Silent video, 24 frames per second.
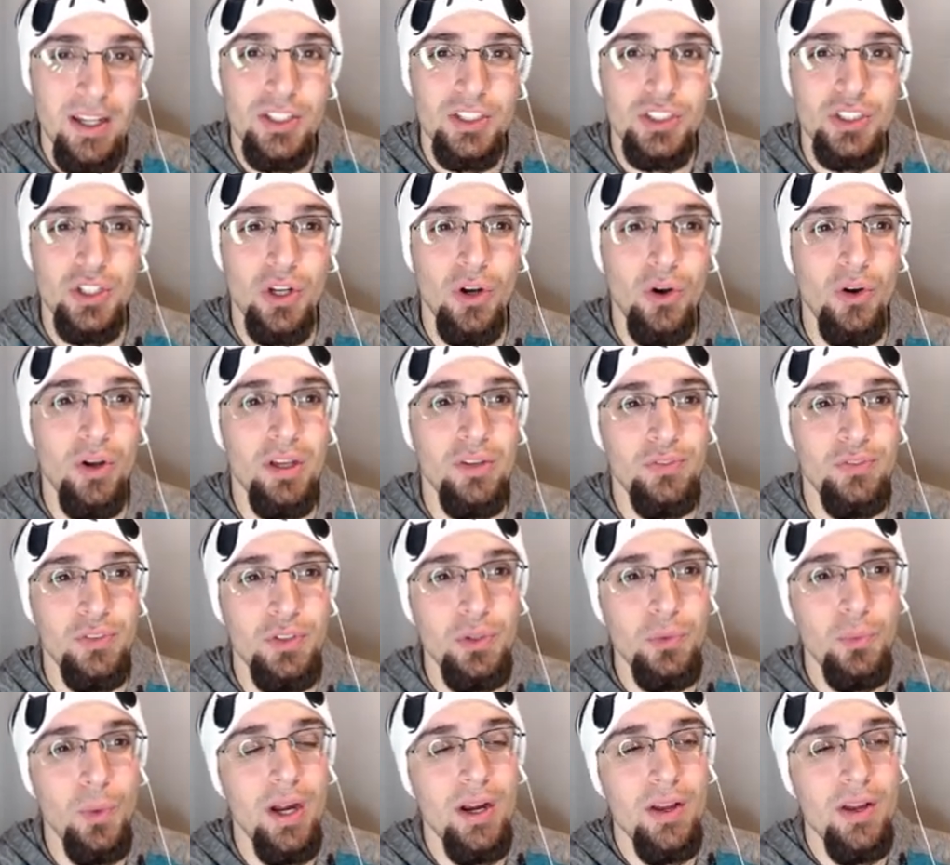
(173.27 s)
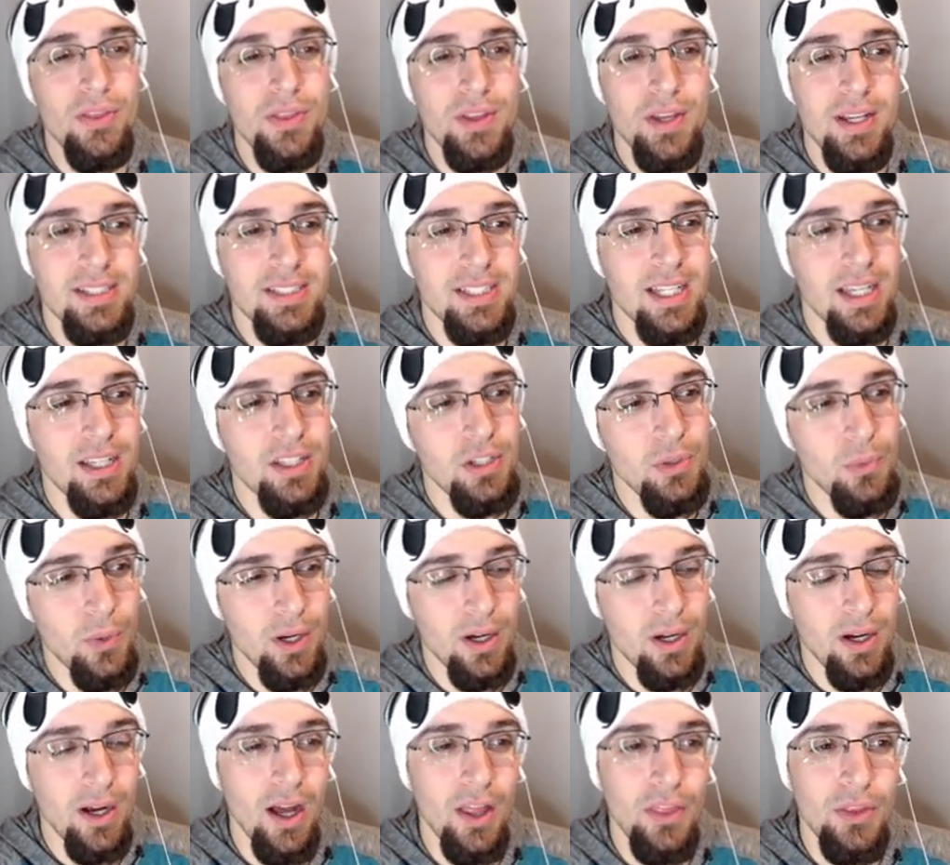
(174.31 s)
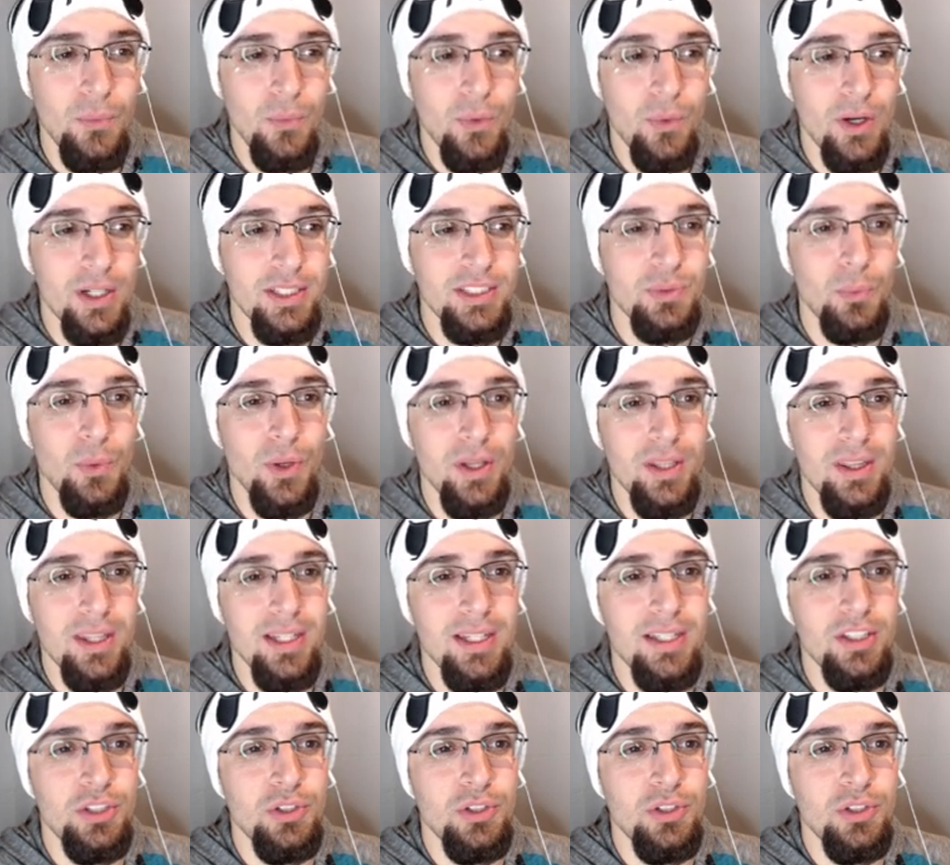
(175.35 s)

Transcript: So if you wear this and you wear other ones with it,